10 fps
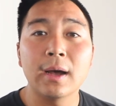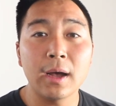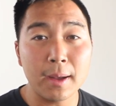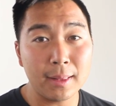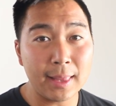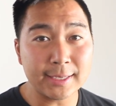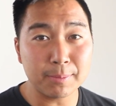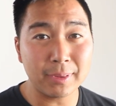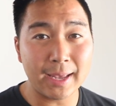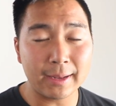a
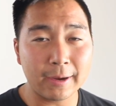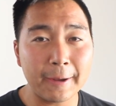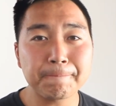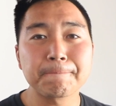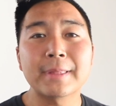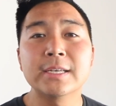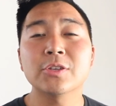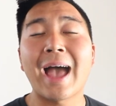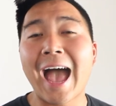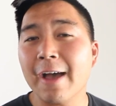lesson plan, all right?
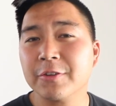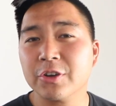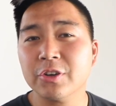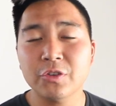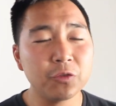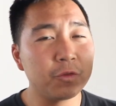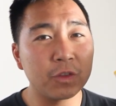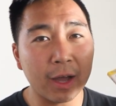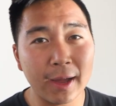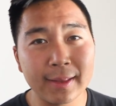So after you've
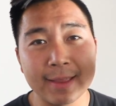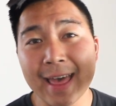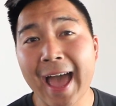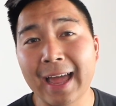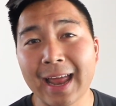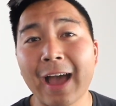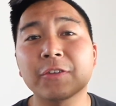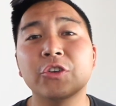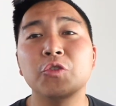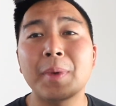done that,
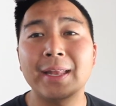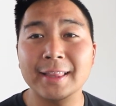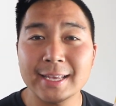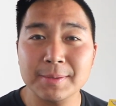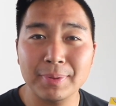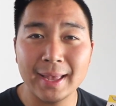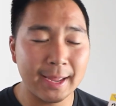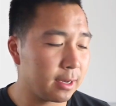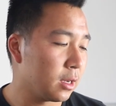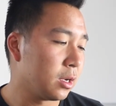after you made a lesson
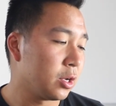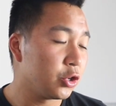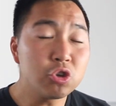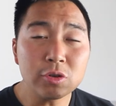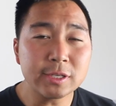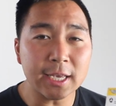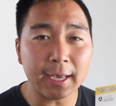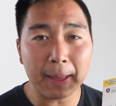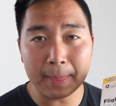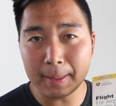plan
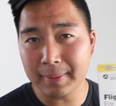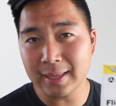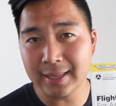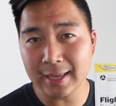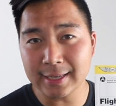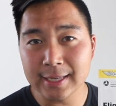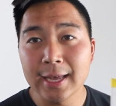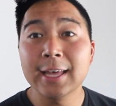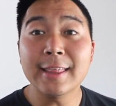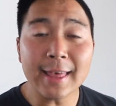using the PTS,
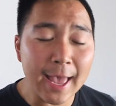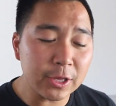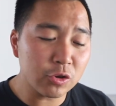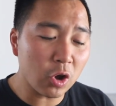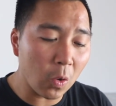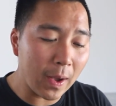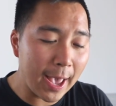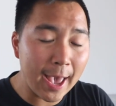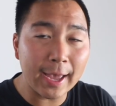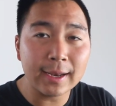then you go
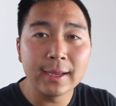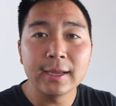ahead